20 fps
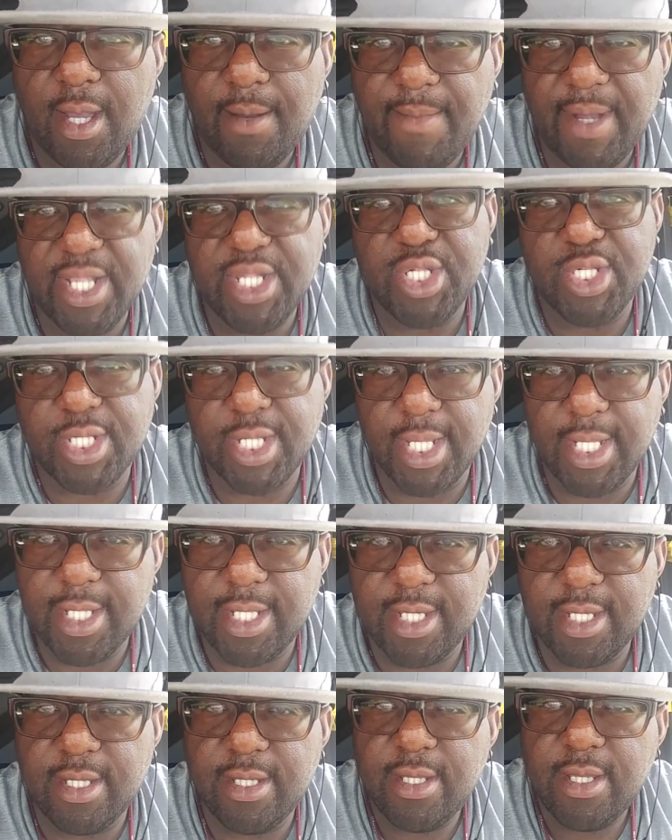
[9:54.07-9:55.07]

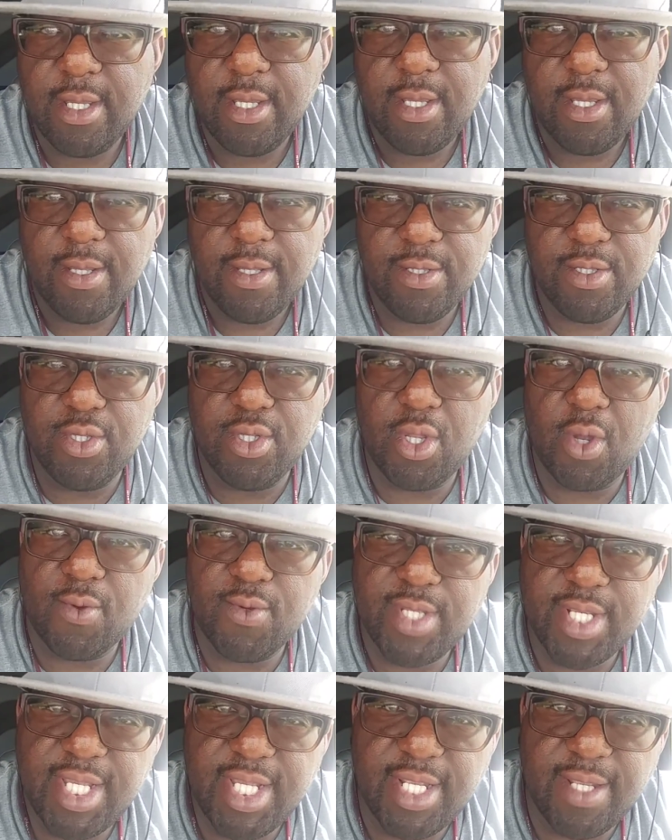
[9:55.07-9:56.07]
agenda, you
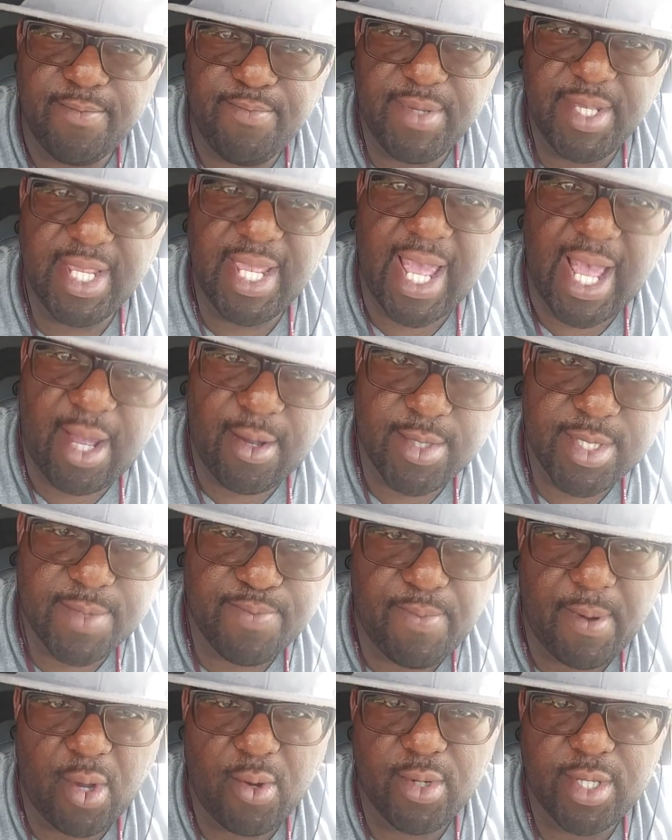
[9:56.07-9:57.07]
don't need to be
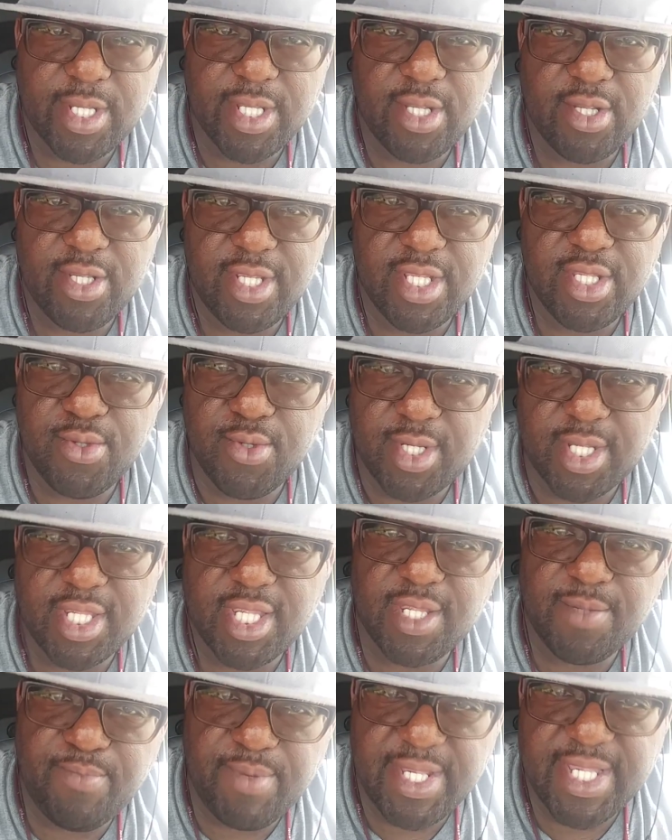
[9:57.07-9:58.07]
outspoken. You could
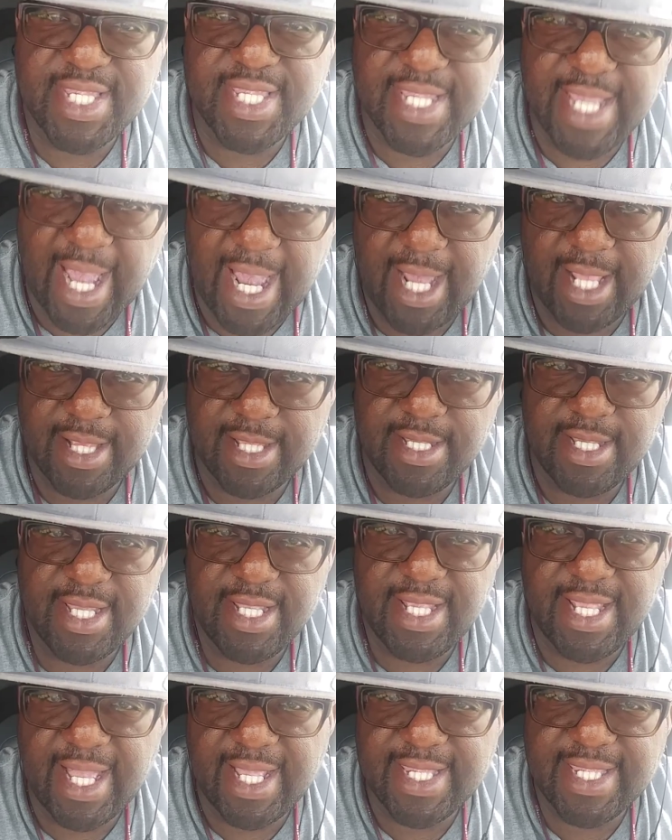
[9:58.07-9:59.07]
just be silent and
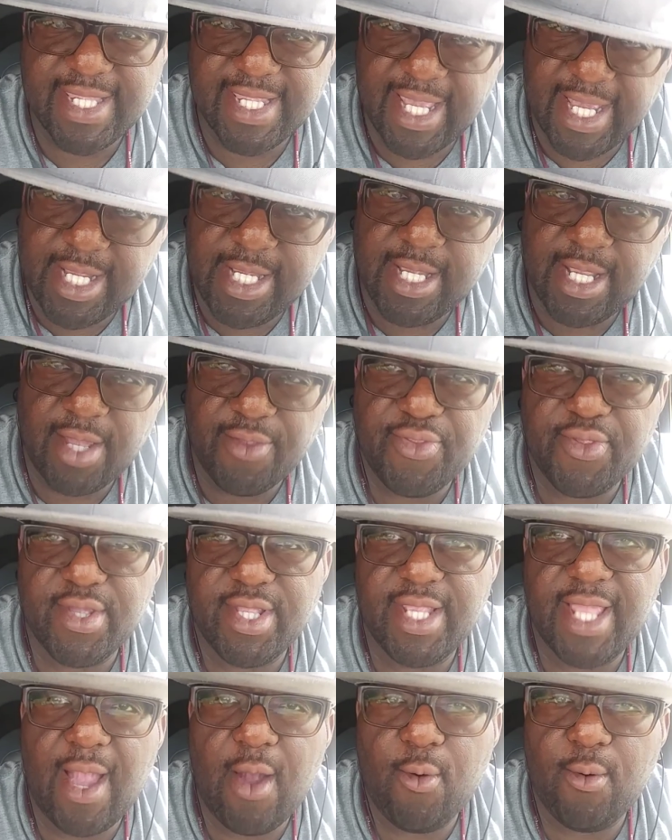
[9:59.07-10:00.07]
not say nothing.
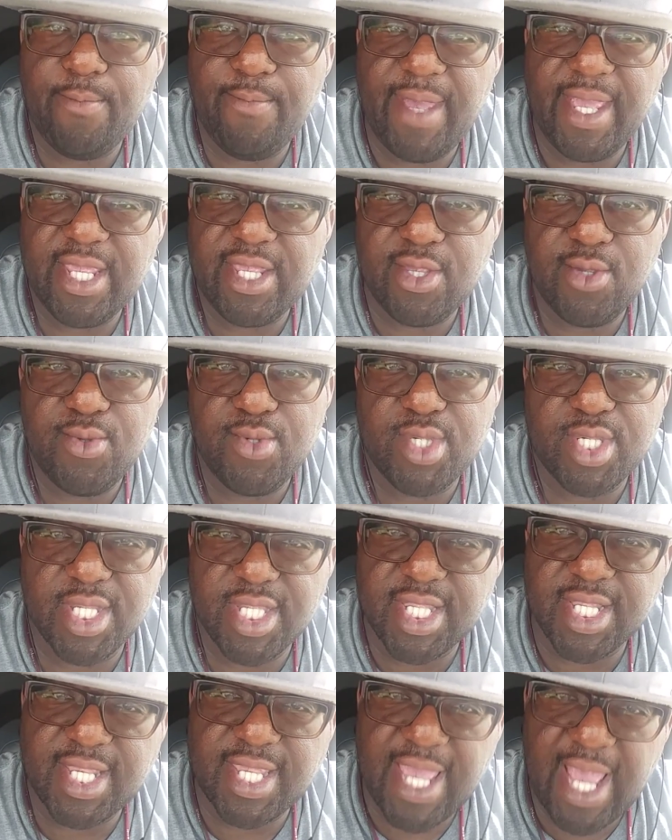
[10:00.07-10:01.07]
That will make you
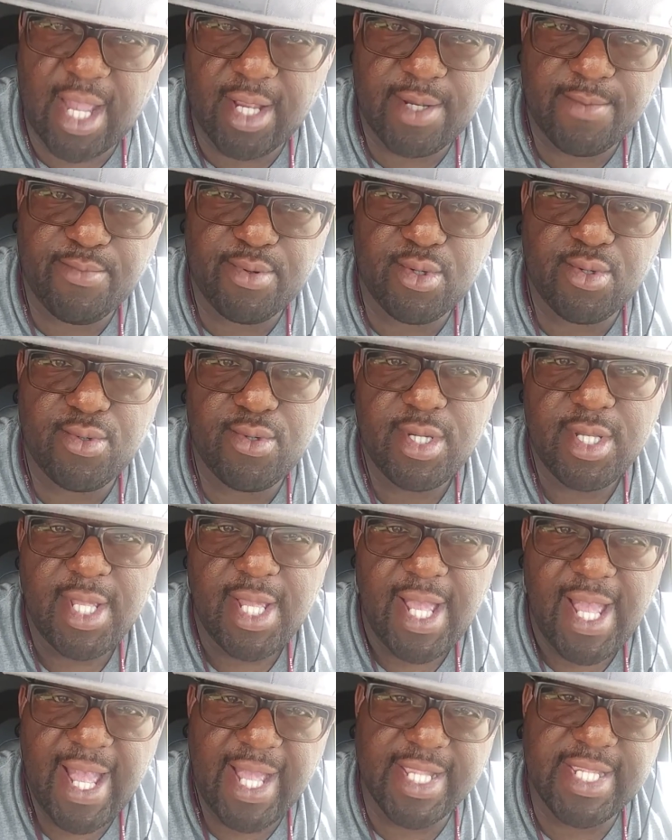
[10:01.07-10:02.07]
just accountable
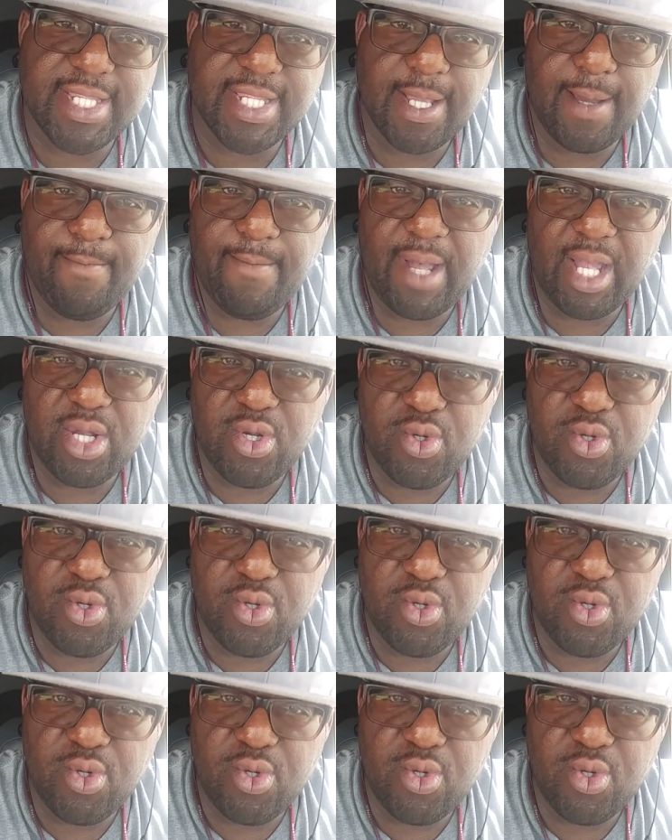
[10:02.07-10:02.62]
as somebody